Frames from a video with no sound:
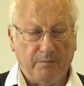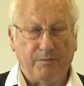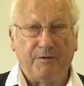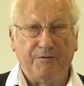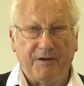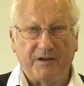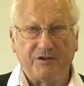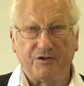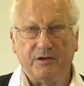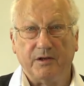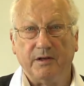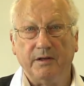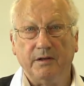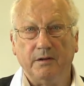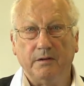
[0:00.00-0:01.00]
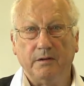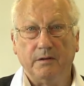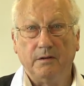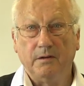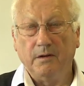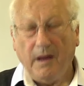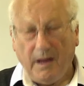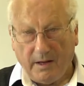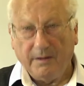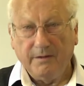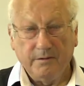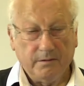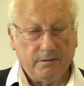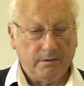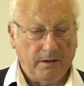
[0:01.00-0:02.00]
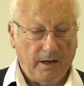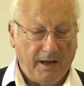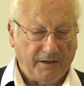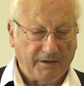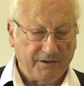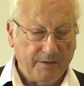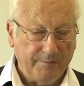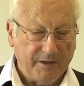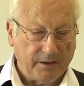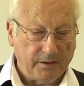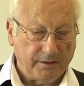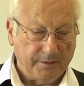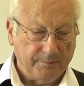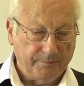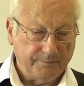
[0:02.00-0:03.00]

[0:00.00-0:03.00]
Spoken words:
professionally and academically.